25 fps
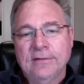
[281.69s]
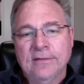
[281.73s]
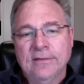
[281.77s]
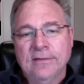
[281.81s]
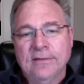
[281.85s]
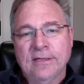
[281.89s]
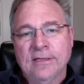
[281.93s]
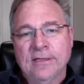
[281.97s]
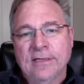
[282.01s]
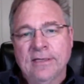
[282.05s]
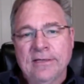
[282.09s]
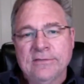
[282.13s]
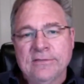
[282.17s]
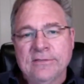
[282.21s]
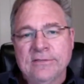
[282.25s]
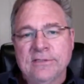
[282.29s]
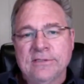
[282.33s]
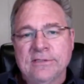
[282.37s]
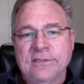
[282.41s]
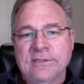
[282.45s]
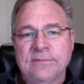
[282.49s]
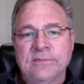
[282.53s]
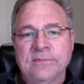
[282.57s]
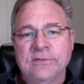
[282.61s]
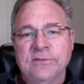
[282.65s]
the cloud
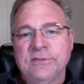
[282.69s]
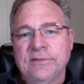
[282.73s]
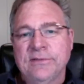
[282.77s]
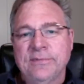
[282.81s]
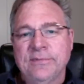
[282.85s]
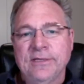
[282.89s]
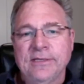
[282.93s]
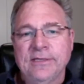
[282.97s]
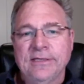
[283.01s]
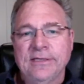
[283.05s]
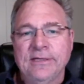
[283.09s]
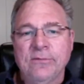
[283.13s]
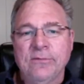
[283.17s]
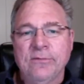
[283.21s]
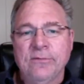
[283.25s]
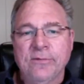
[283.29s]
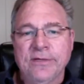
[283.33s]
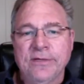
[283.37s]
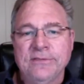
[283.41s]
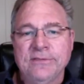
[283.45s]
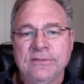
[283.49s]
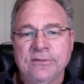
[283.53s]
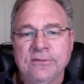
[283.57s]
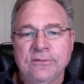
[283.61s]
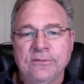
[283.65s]
systems are typically
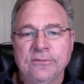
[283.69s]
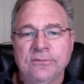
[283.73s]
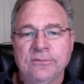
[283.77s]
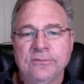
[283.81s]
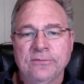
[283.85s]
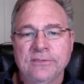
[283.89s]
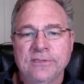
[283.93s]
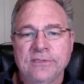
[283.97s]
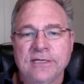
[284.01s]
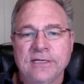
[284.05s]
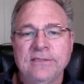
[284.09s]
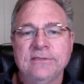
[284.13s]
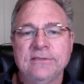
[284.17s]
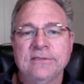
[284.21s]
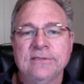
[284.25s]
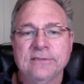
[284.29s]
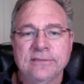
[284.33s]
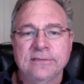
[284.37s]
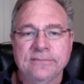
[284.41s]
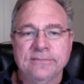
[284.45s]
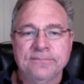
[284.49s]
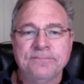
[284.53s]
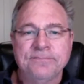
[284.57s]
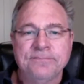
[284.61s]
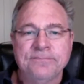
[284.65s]
going to sense
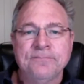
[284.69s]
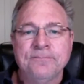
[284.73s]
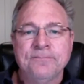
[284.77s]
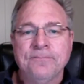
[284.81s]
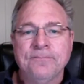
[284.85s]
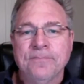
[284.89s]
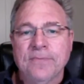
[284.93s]
them